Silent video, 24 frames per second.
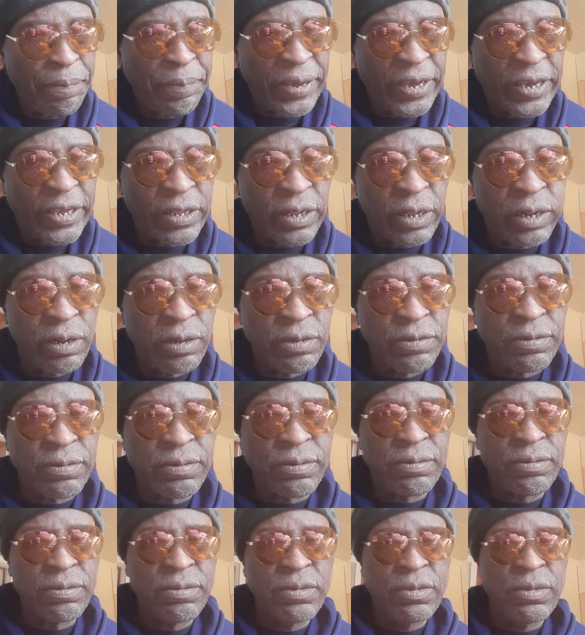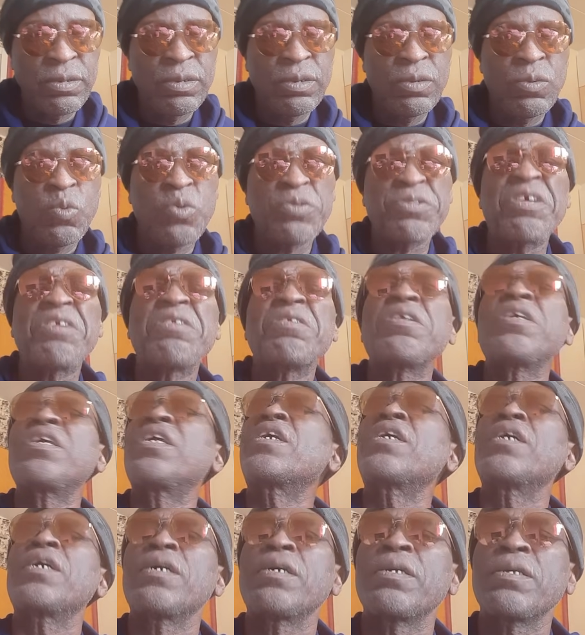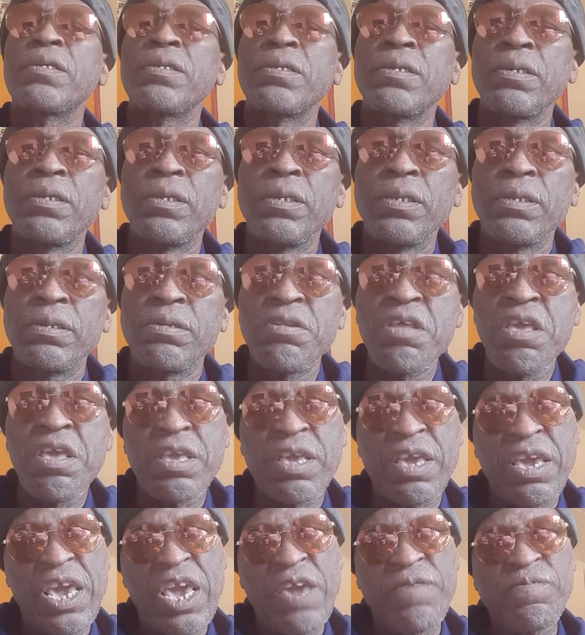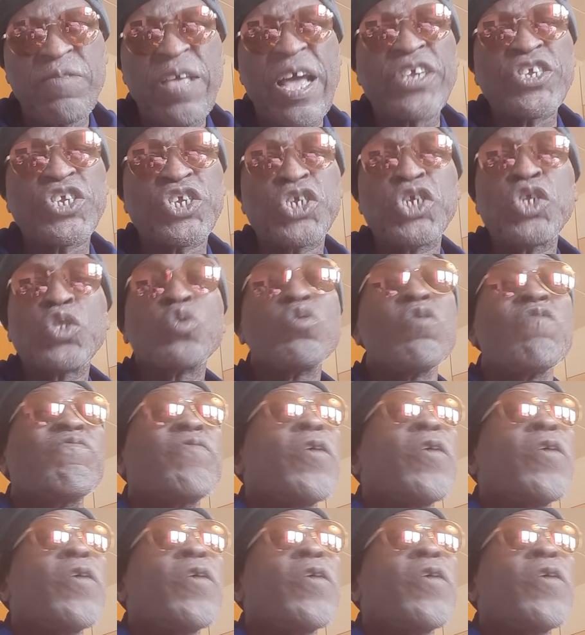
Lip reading: Beatles was a nigga. They gave that shit to